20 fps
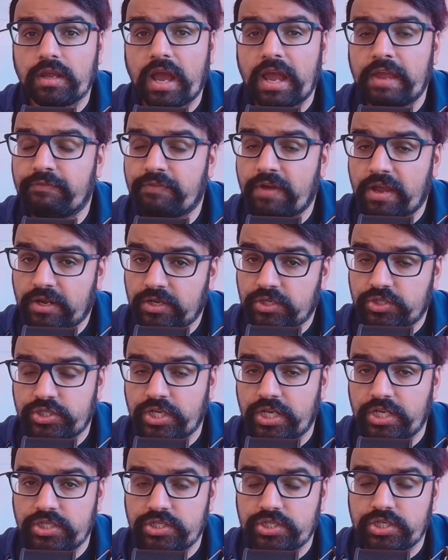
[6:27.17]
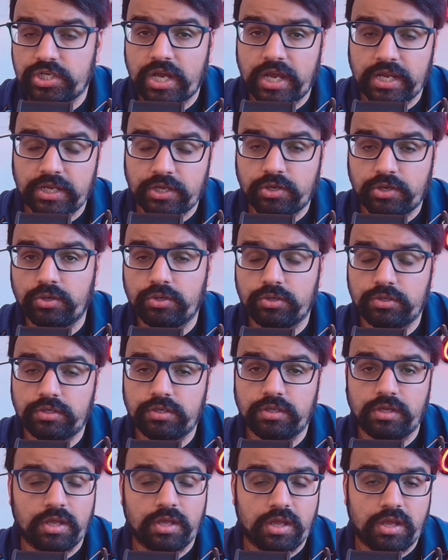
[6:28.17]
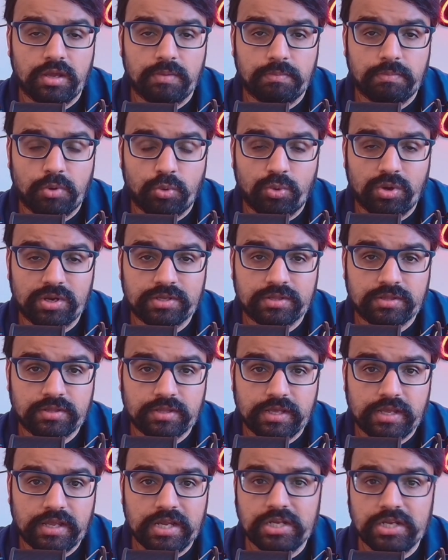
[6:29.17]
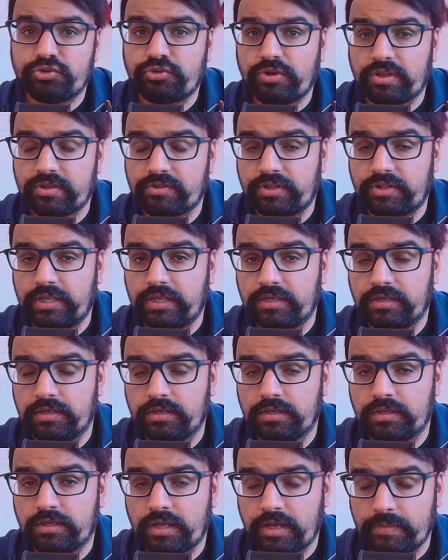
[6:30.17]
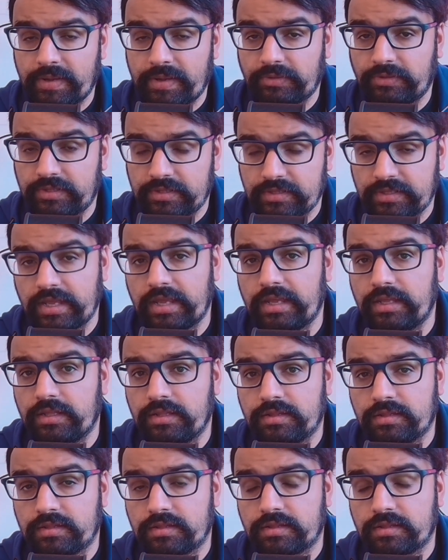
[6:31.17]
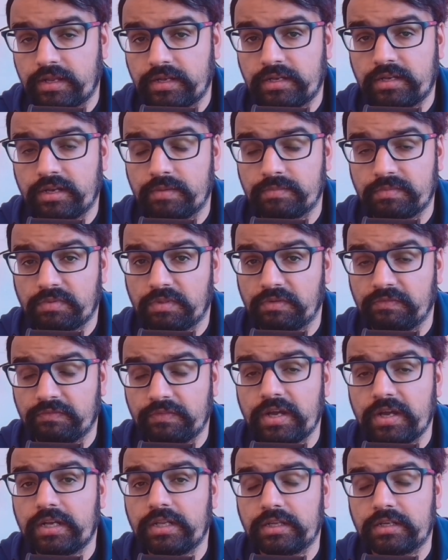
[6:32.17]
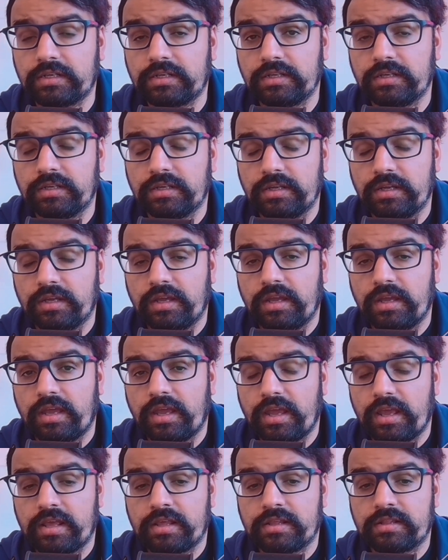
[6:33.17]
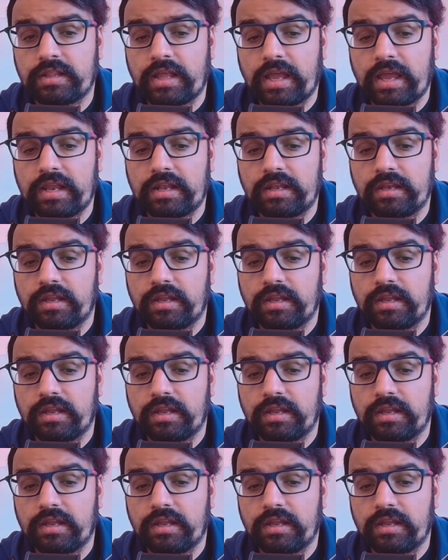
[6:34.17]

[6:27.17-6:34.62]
if I could change it, I could. But what's interesting about this case, in terms of the verdict, is that